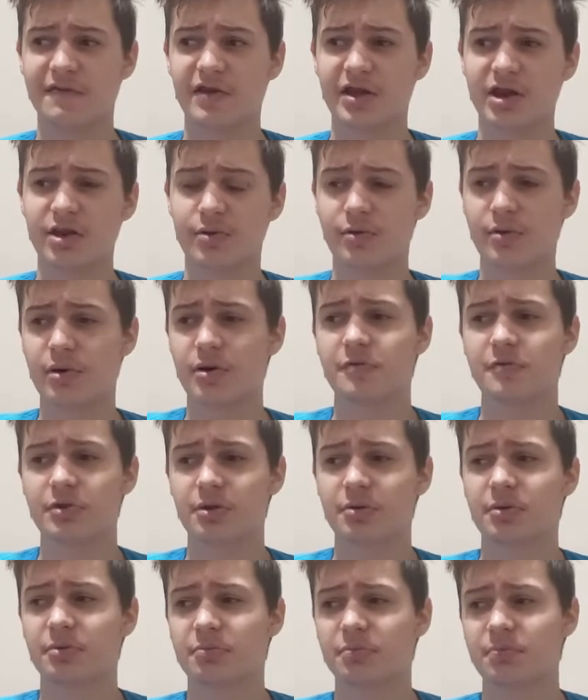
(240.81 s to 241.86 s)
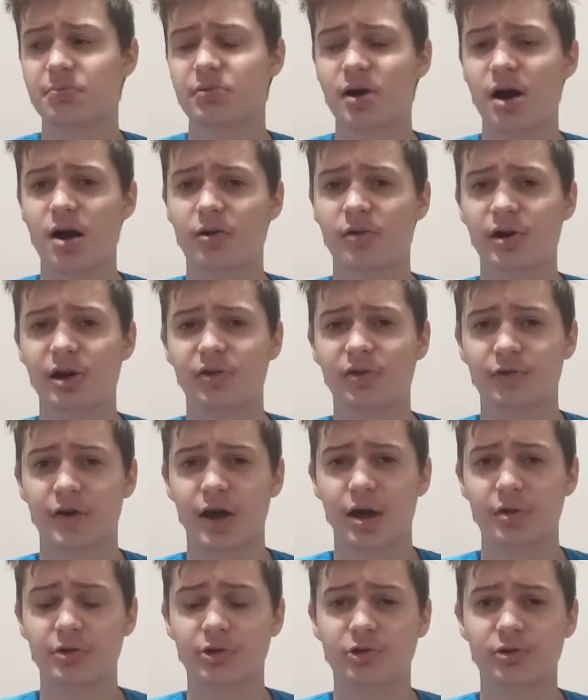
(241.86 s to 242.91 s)
video of the progress of
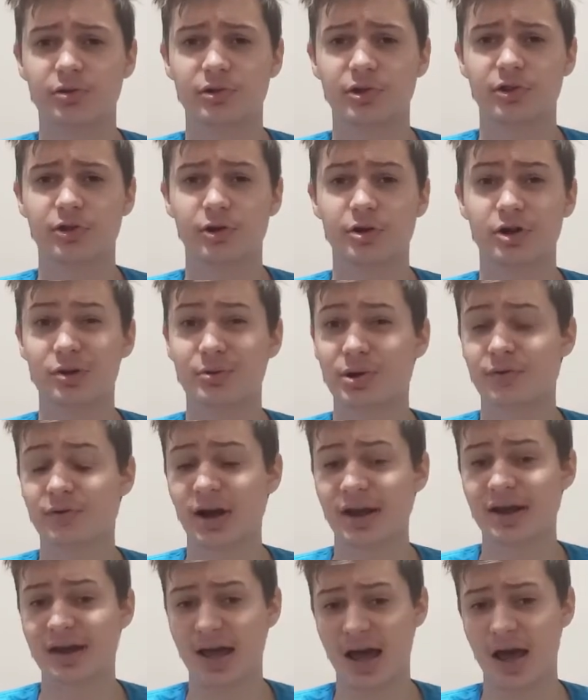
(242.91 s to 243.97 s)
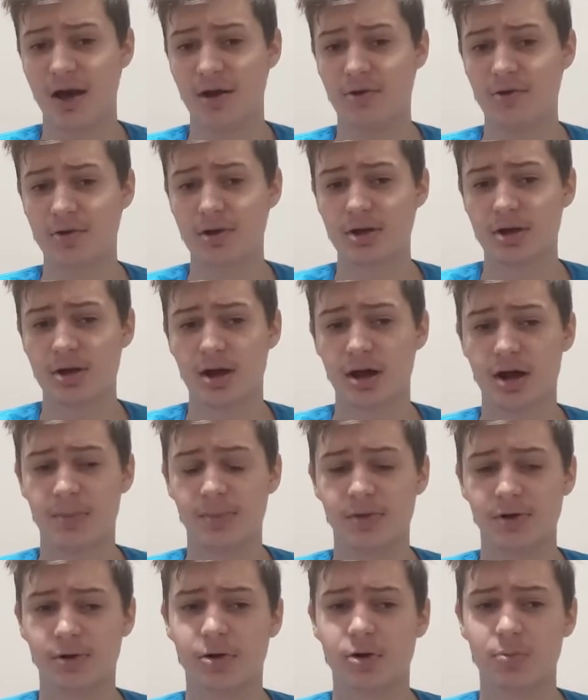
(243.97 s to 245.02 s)
how the students are doing right now.
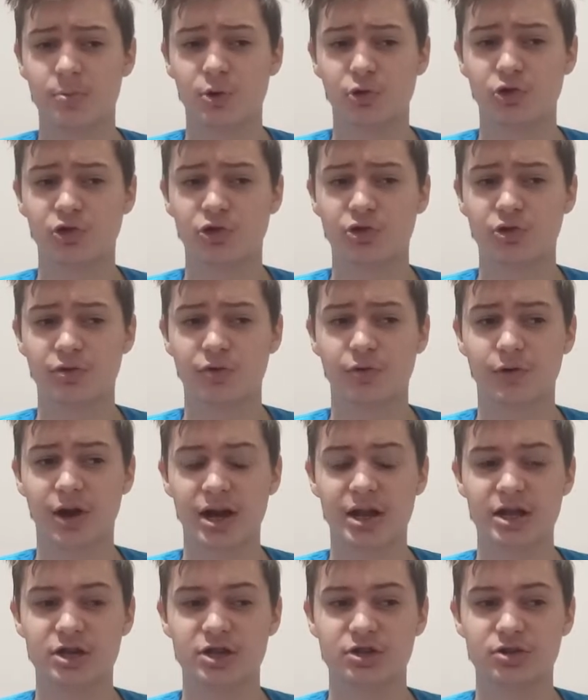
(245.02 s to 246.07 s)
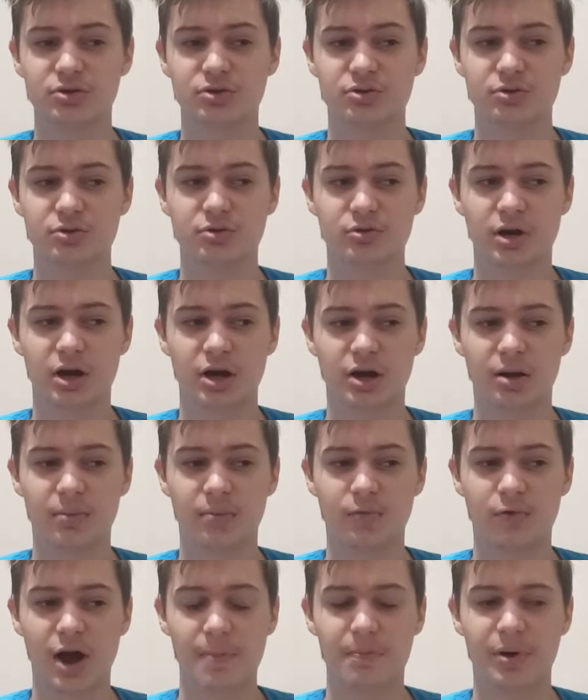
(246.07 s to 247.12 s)
They're almost ready to
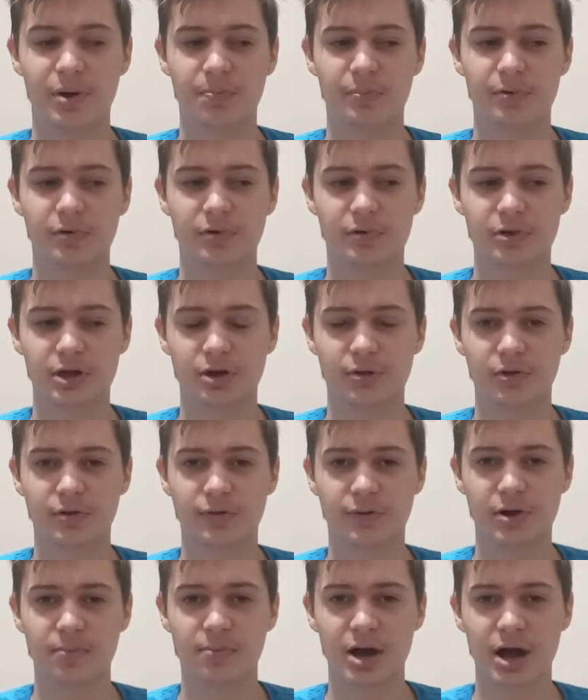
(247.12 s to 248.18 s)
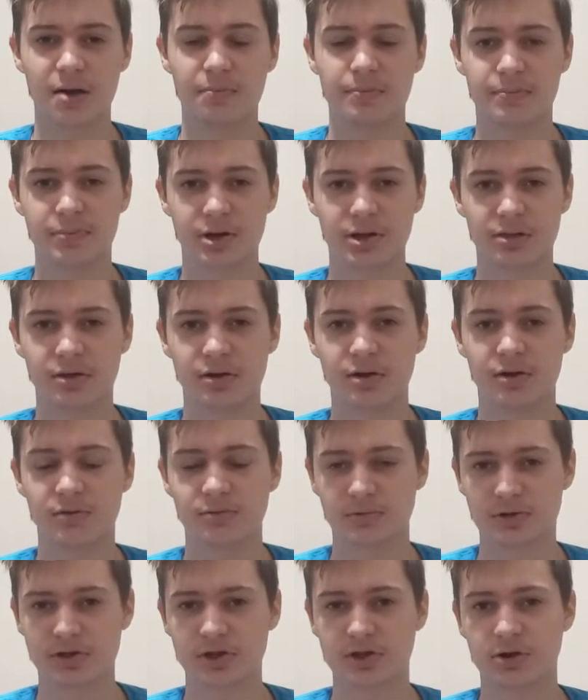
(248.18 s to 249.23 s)
wrap up, the robot, but
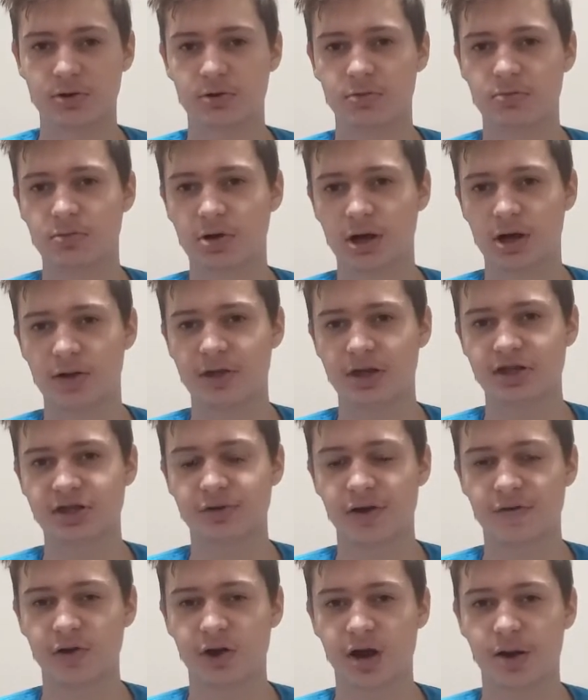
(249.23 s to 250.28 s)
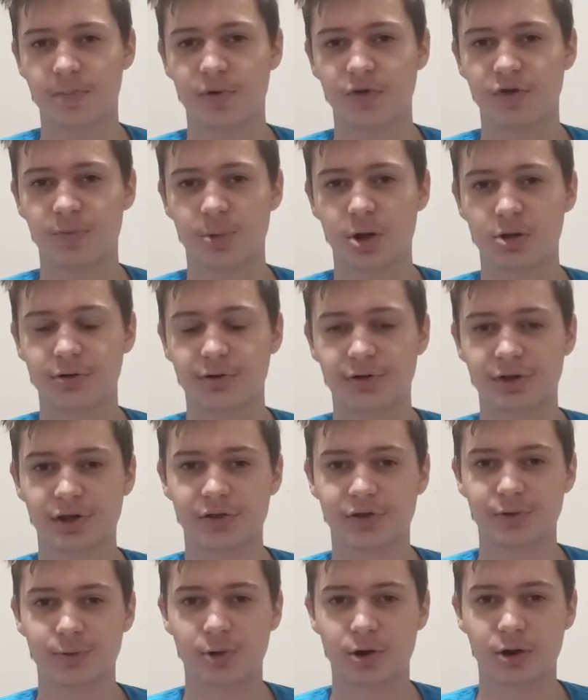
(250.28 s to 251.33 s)
they still have a couple smaller things
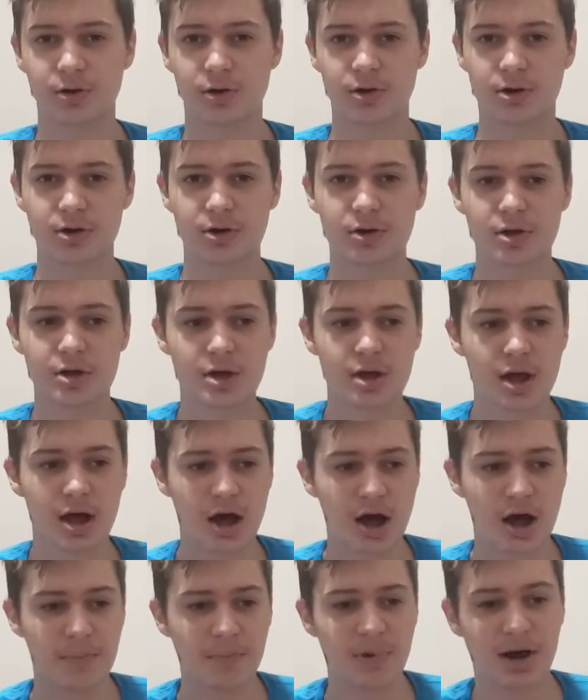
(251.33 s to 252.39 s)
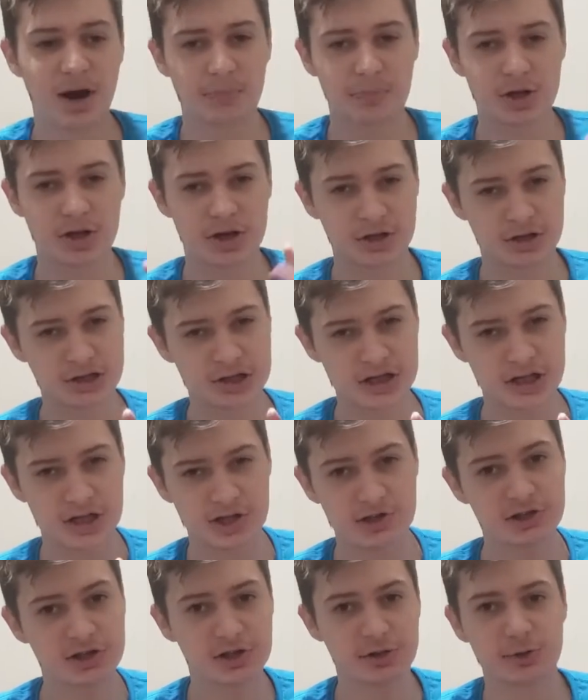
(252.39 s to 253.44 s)
to work on. But I'm gonna
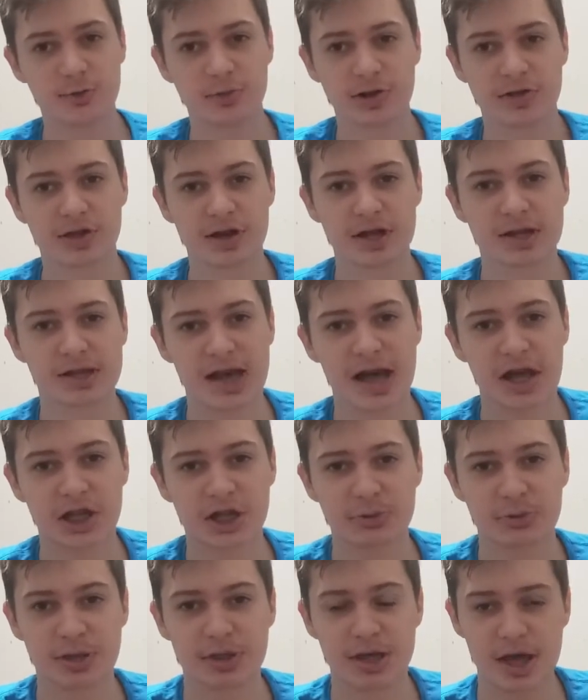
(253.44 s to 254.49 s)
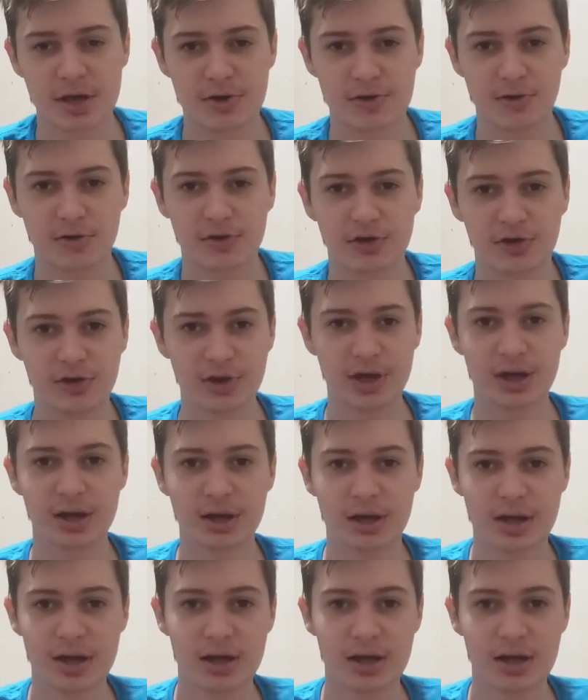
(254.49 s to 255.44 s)
tease you with an attachment that you'll see